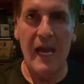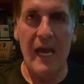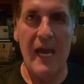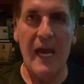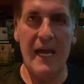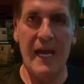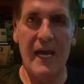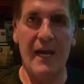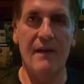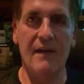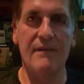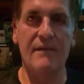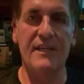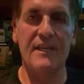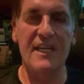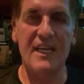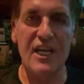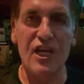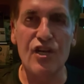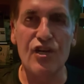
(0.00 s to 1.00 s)
And
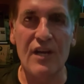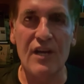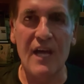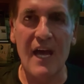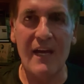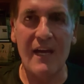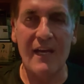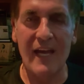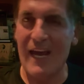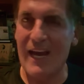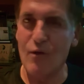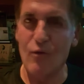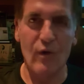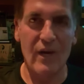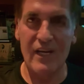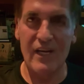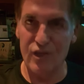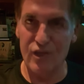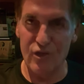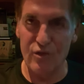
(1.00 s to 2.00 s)
the internet ain't
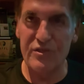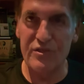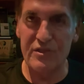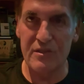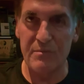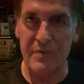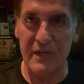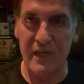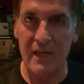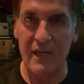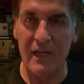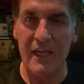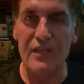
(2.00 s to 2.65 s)
what it used to be